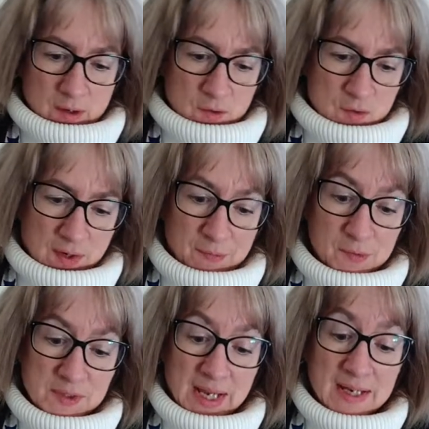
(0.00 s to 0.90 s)
truffles
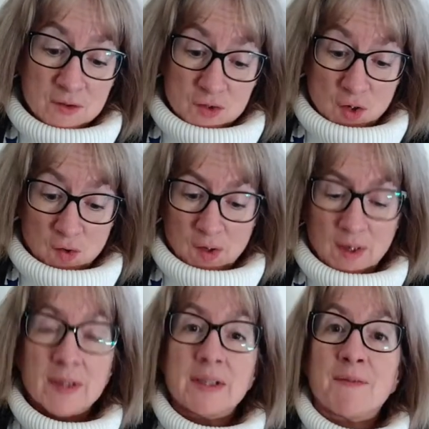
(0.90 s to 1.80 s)
in
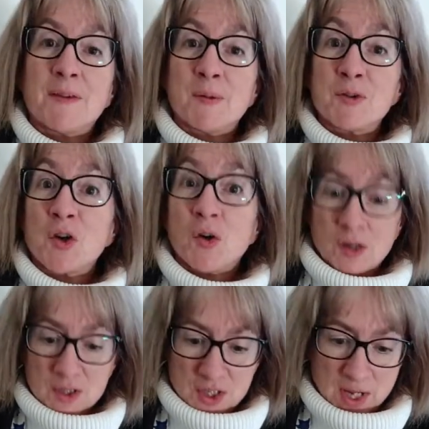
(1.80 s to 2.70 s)
chocolate, give them a chocolate
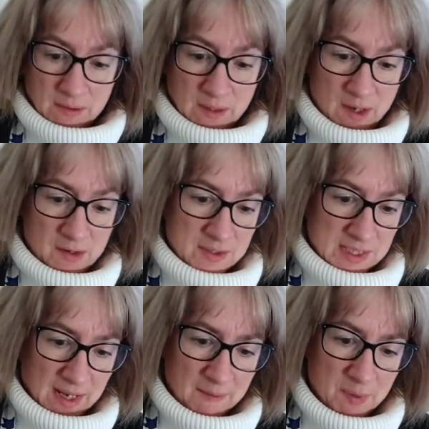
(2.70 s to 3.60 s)
shell
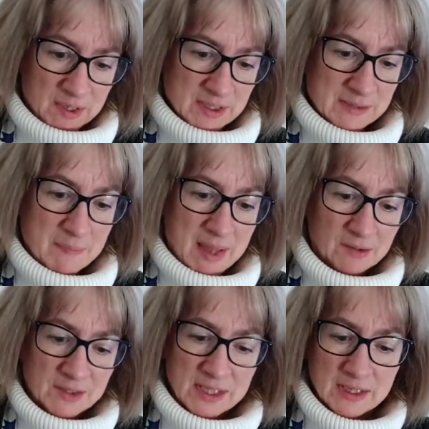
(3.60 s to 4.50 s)
coating by just
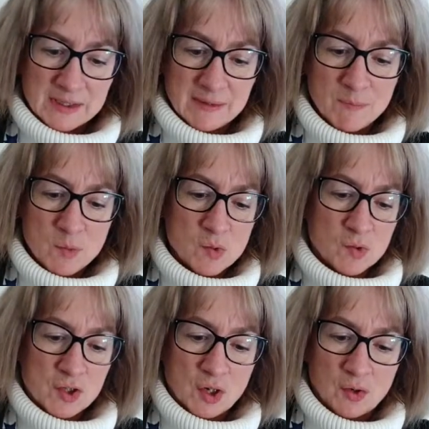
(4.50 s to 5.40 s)
melting some more
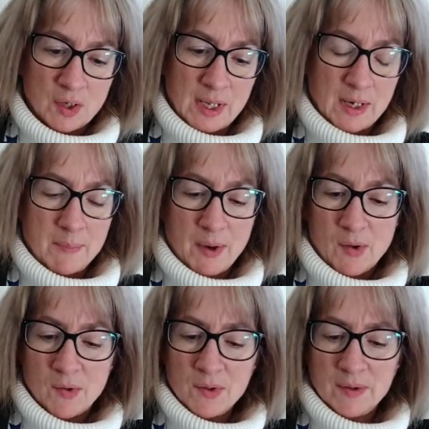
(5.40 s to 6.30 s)
chocolate in a
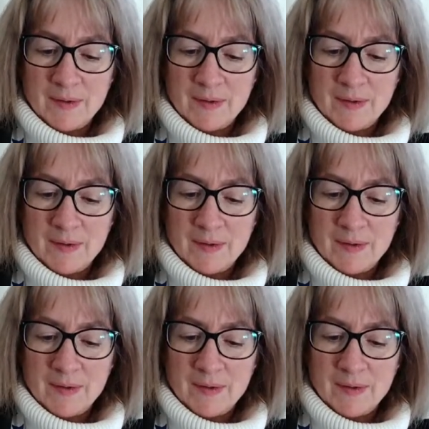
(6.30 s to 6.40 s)
bowl.